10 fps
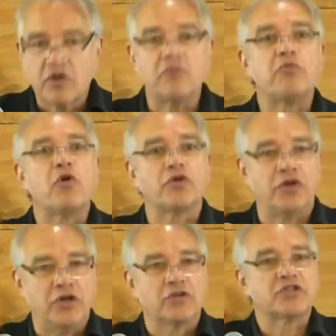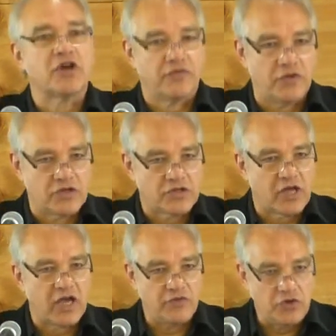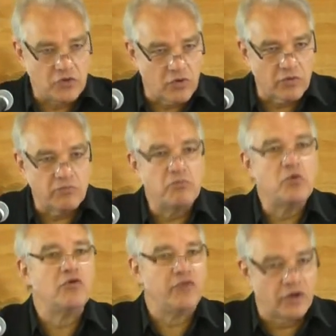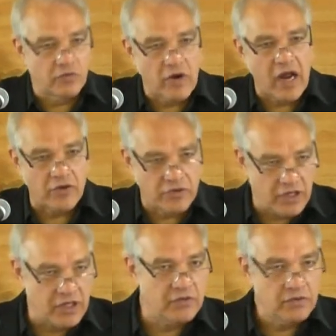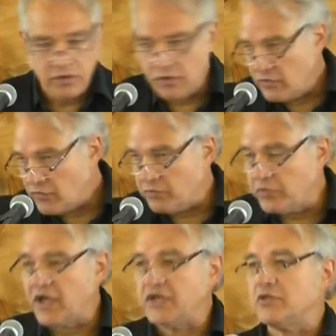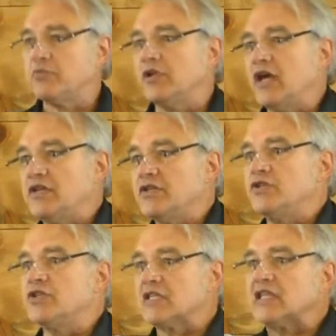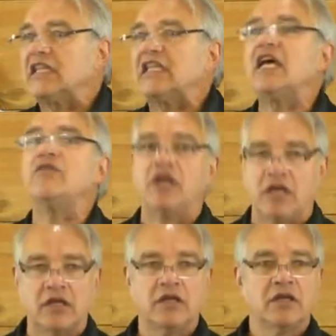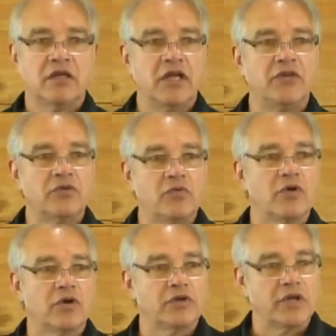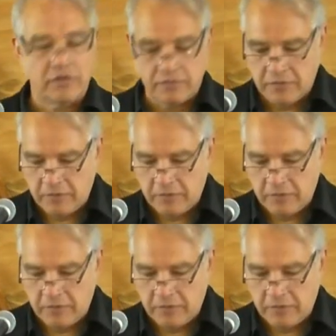comporting yourself in this life, your moving around in, from place to place and just living in the world.